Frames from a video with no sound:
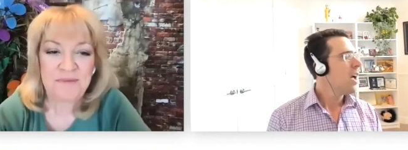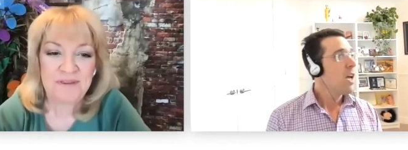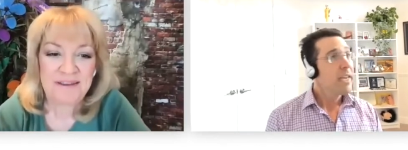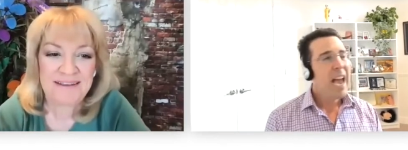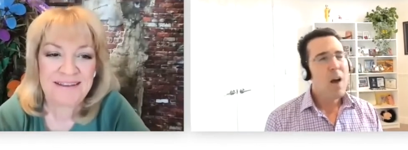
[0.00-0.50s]

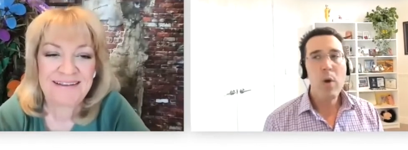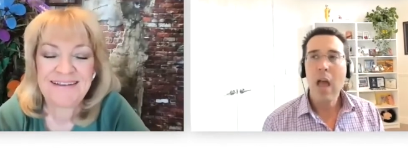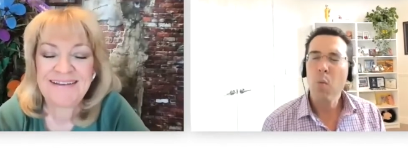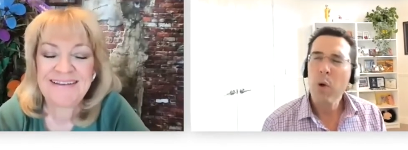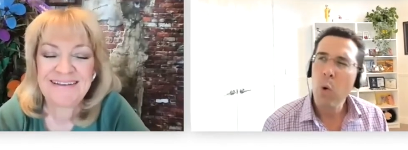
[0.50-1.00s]
Speaker 1: Yeah,
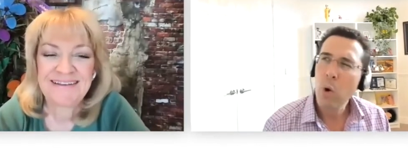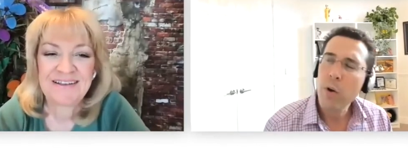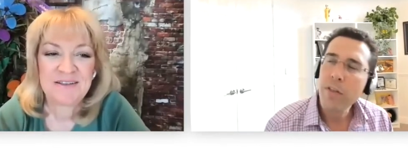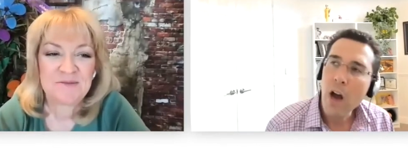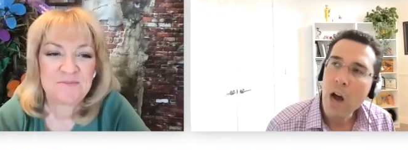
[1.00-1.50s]
we work
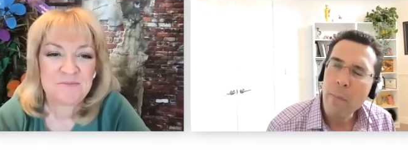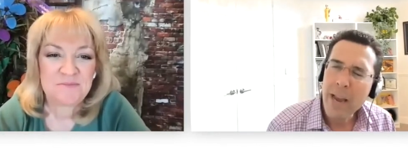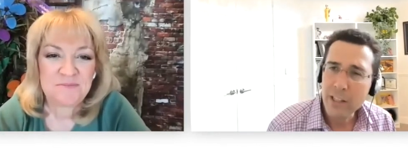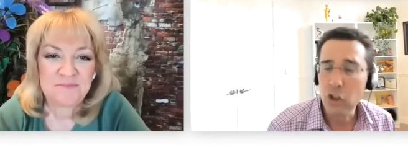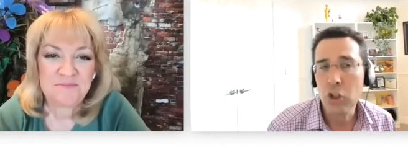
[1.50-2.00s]
with,
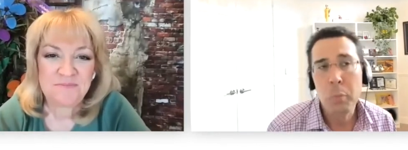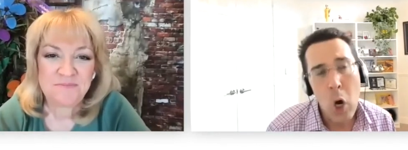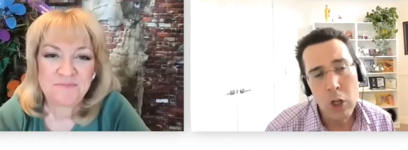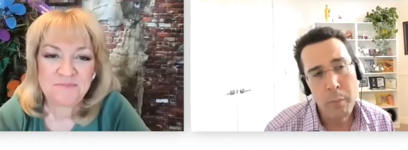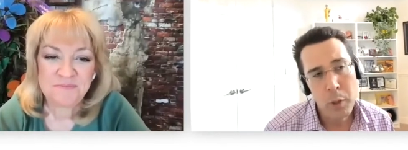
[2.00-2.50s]
it's a
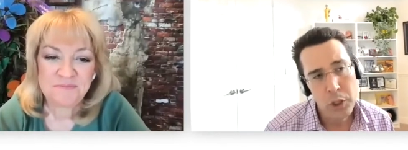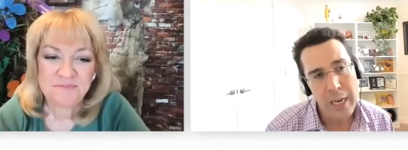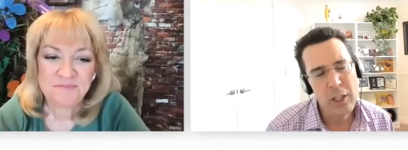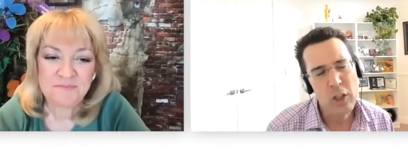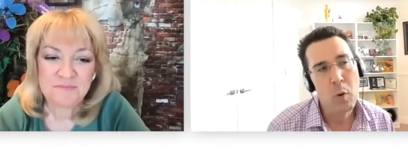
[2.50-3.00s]
smaller
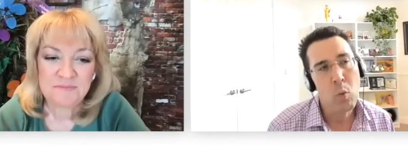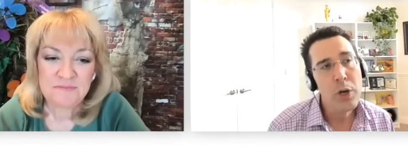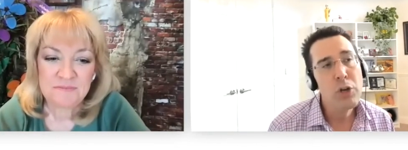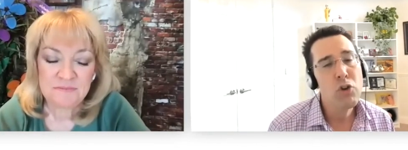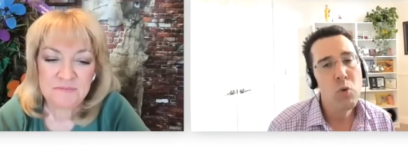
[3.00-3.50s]
percentage, but we
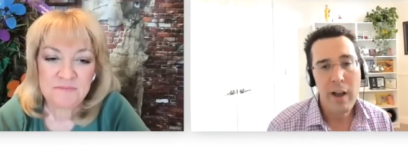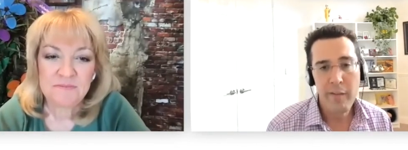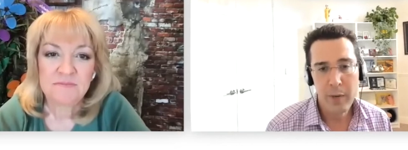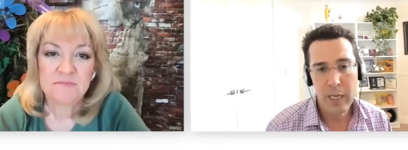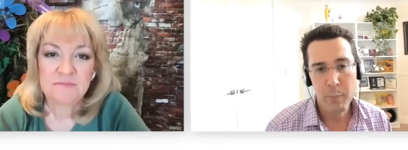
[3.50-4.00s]
do
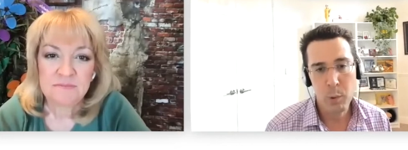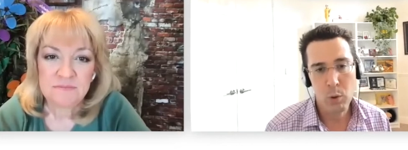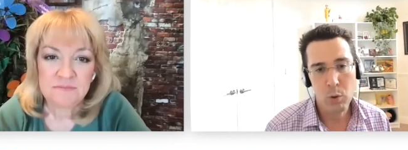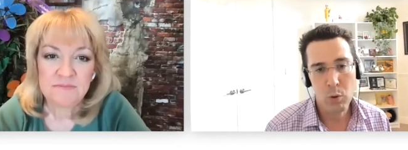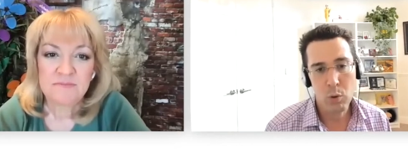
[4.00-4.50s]
have
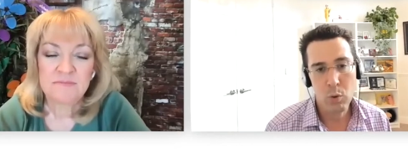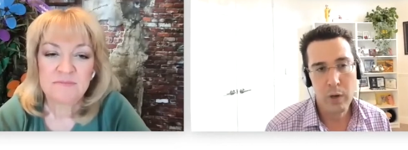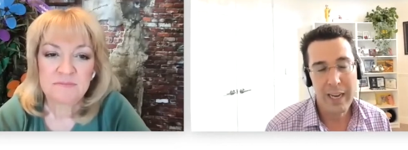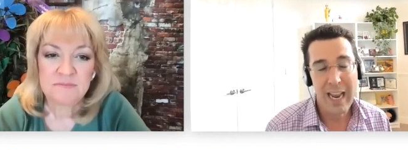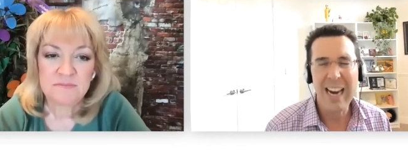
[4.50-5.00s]
people who,
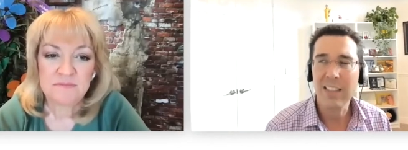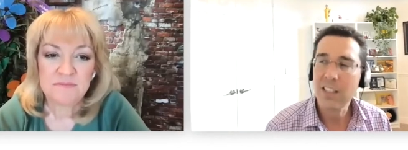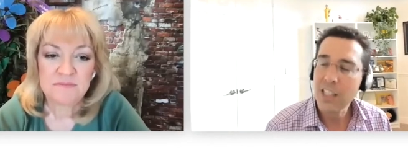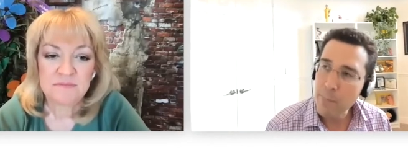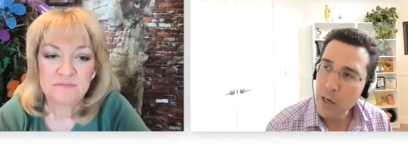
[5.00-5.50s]
and
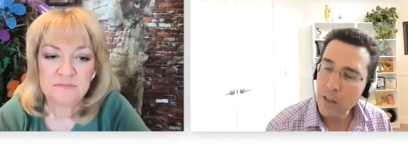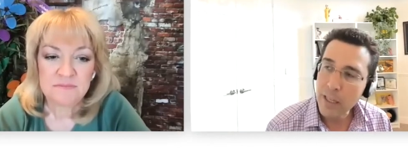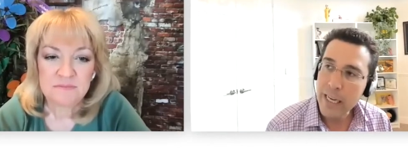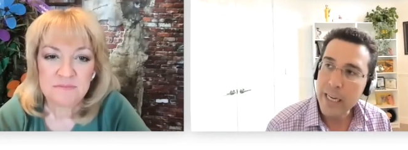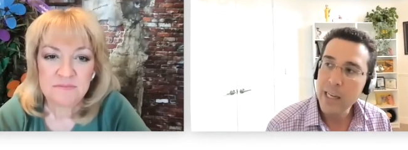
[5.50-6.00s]
it's
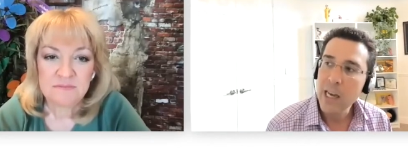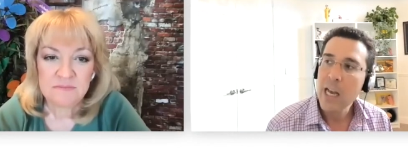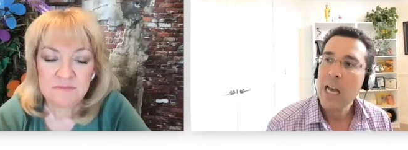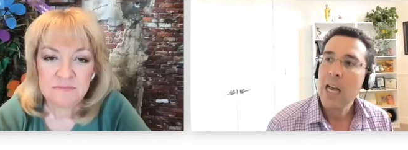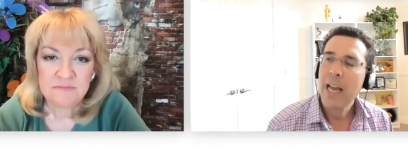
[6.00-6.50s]
typically...
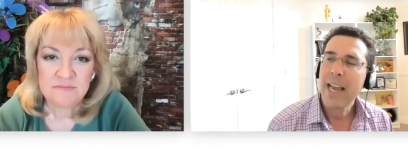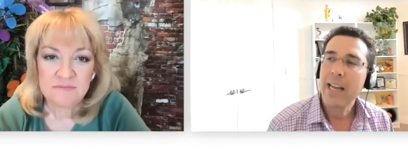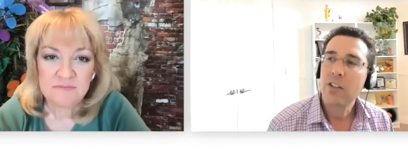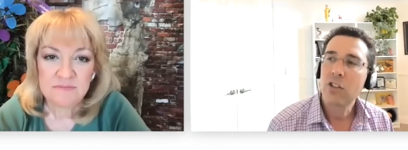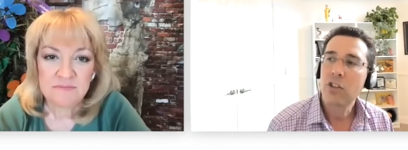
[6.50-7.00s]

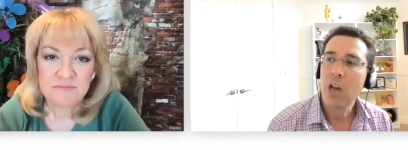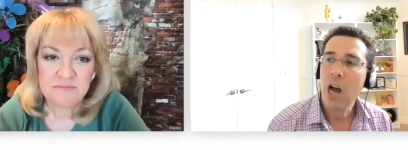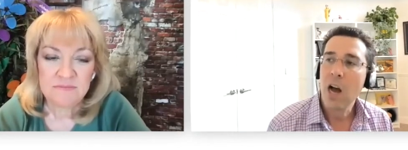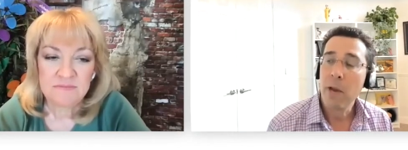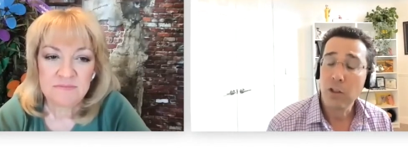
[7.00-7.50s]
It's
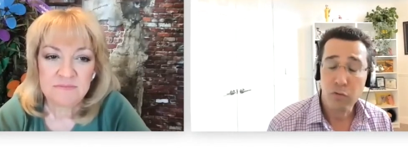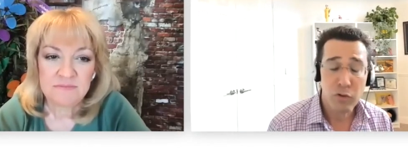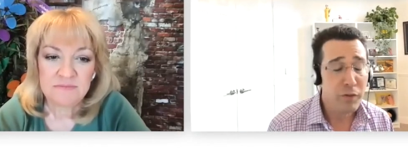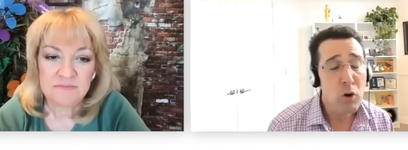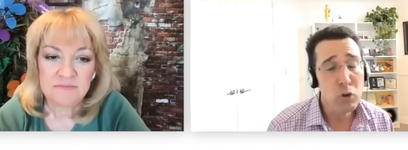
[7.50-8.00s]
for
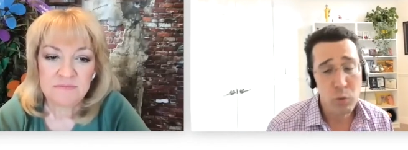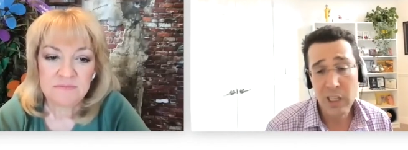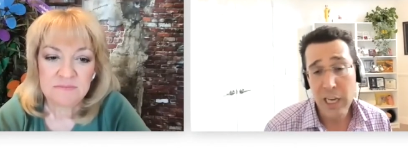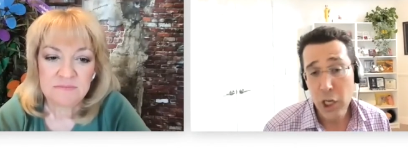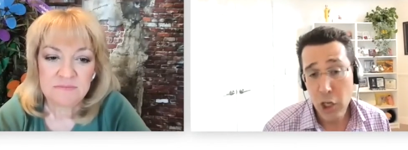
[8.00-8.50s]
folks really
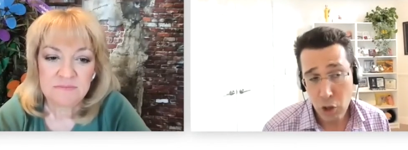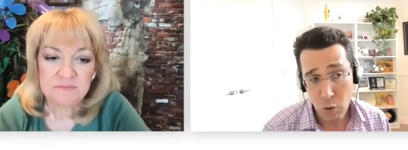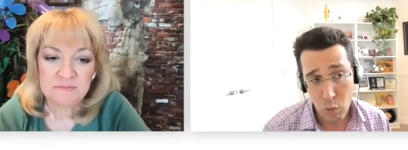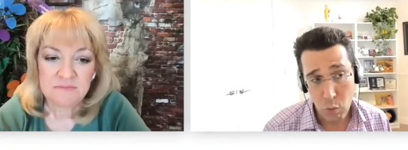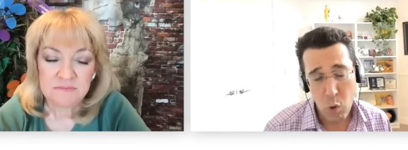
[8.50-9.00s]
like
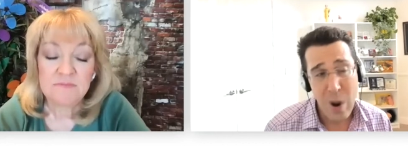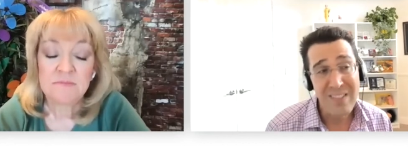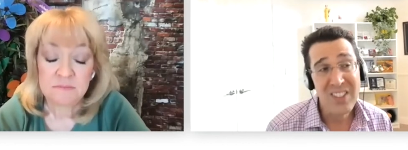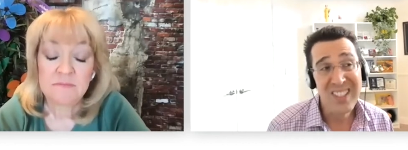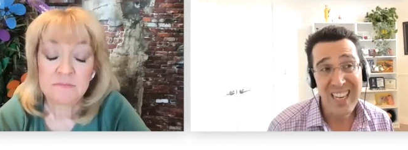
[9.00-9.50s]
you who have
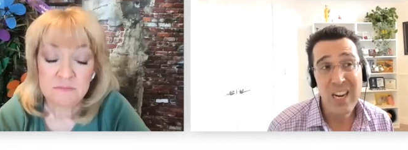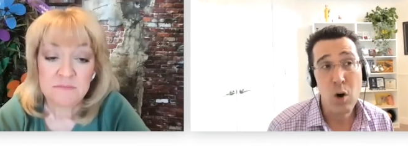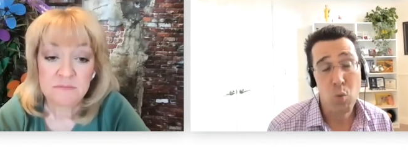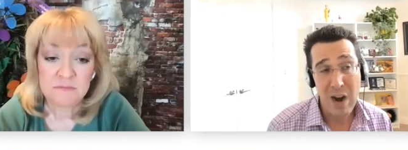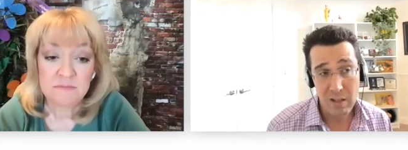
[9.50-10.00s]
seen a
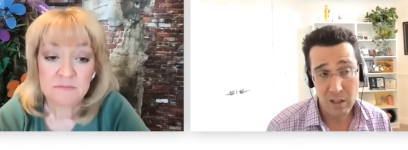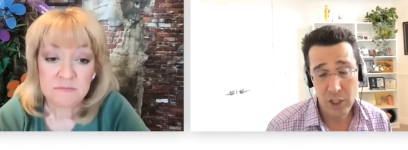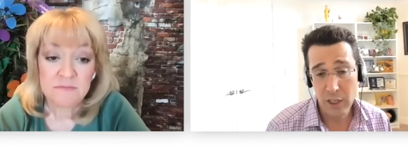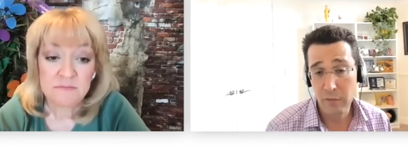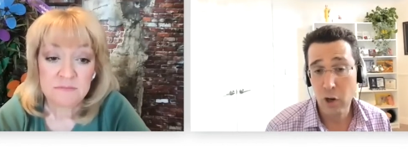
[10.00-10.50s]

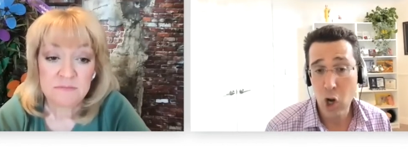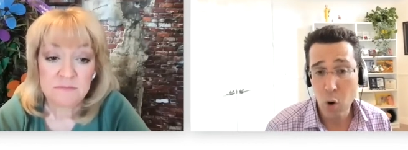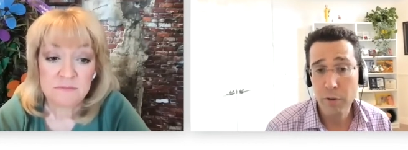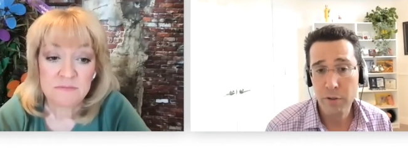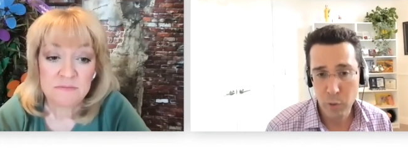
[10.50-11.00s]
relative
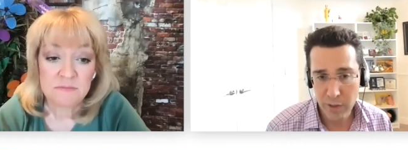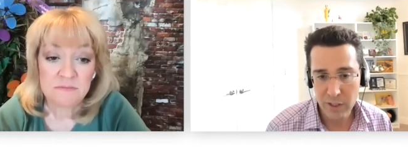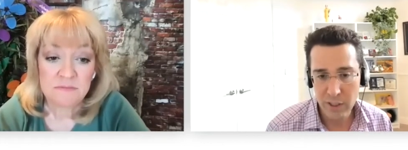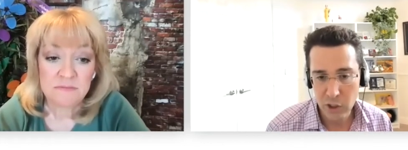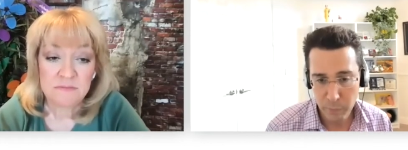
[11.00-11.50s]
go through
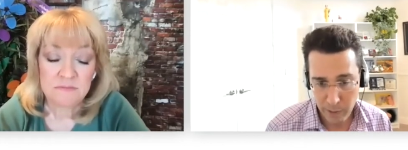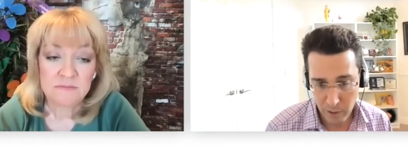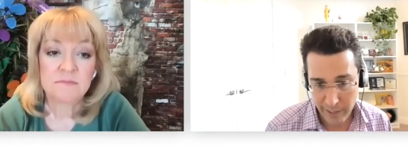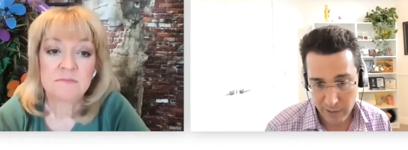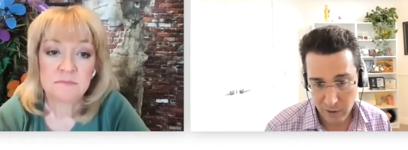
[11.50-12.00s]
this
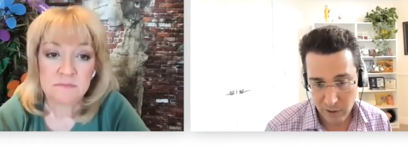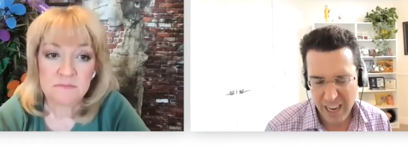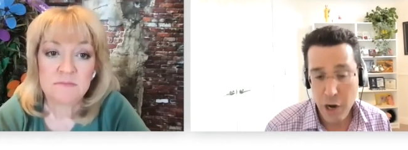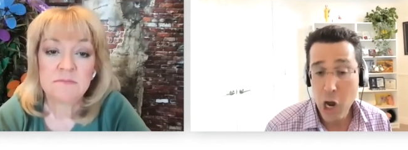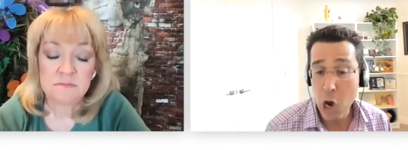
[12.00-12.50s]
experience
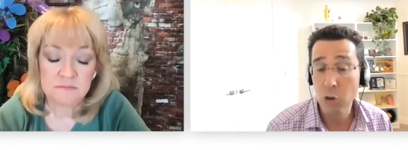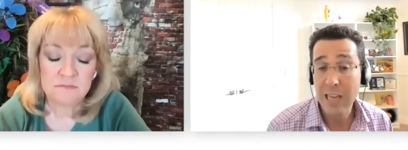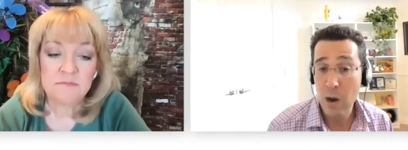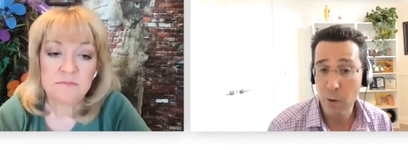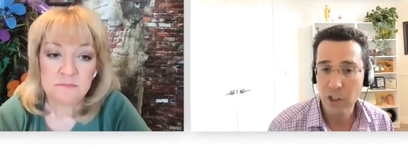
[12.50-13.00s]
and knows
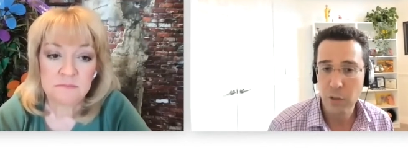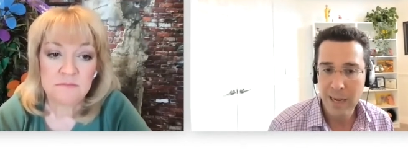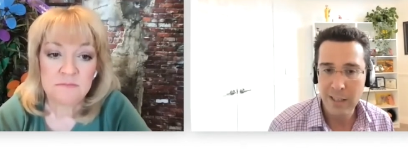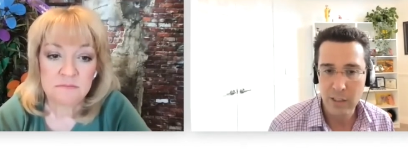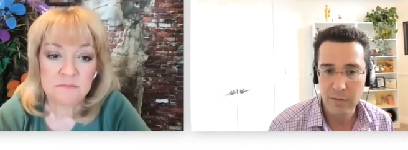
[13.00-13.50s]
how
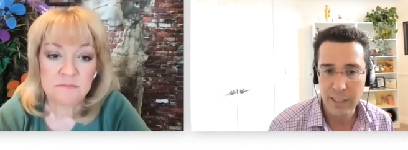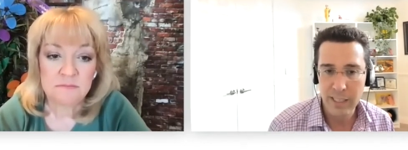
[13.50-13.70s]
expensive it